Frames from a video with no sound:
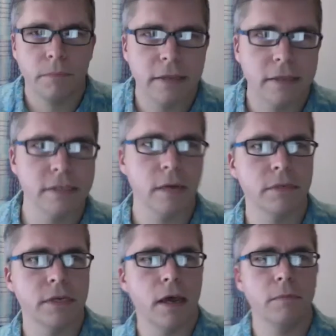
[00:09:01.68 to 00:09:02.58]
the same
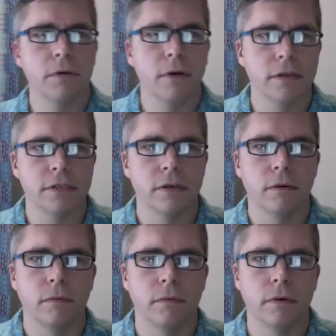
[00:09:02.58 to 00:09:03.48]
time, you're
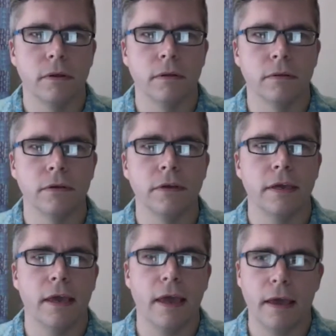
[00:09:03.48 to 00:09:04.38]
also looking
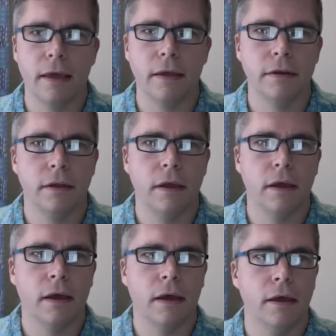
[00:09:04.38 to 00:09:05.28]
ahead
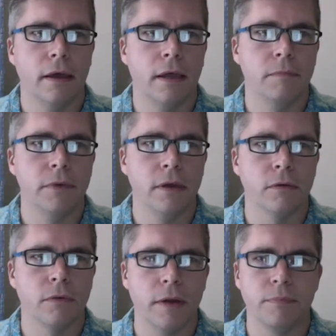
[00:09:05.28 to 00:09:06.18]
and being
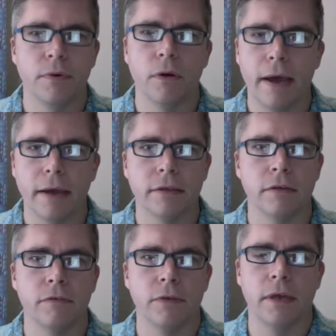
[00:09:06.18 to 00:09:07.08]
quite
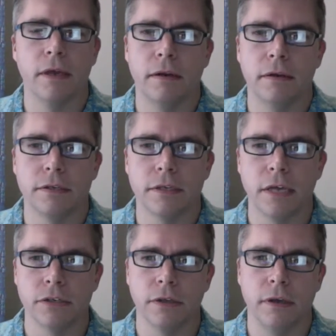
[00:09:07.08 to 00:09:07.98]
proactive in
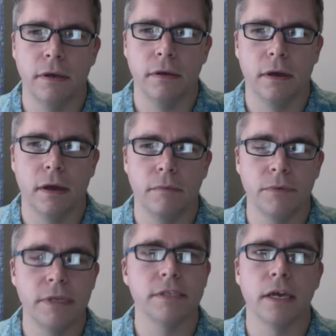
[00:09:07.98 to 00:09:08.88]

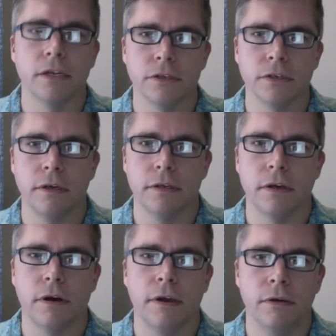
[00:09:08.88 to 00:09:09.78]

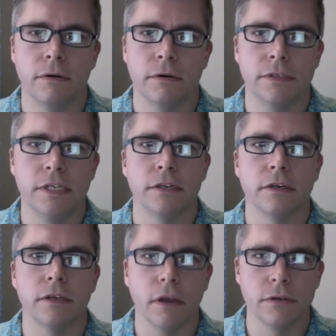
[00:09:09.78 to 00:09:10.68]
rescheduling, your season
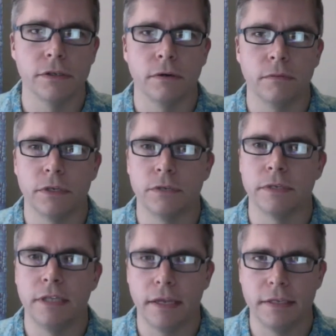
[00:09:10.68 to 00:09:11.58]
closer, which was
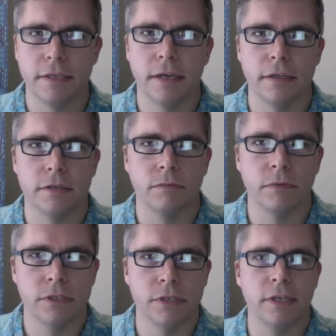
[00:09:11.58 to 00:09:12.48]
Nonsense,
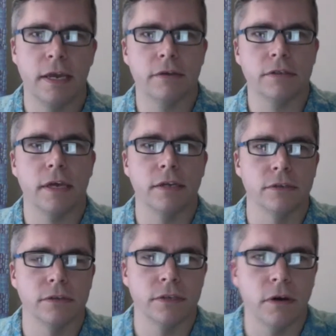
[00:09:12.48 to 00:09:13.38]
which is now
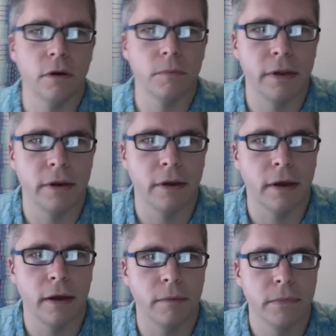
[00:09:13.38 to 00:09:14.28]
scheduled to open
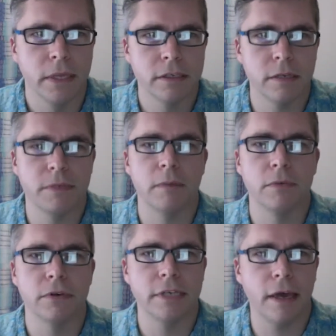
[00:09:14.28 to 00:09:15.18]

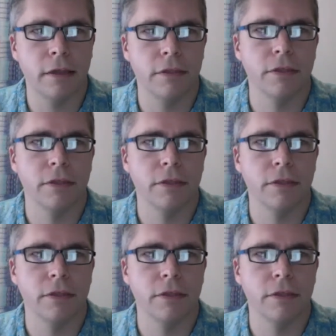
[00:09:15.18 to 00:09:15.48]
September 10th.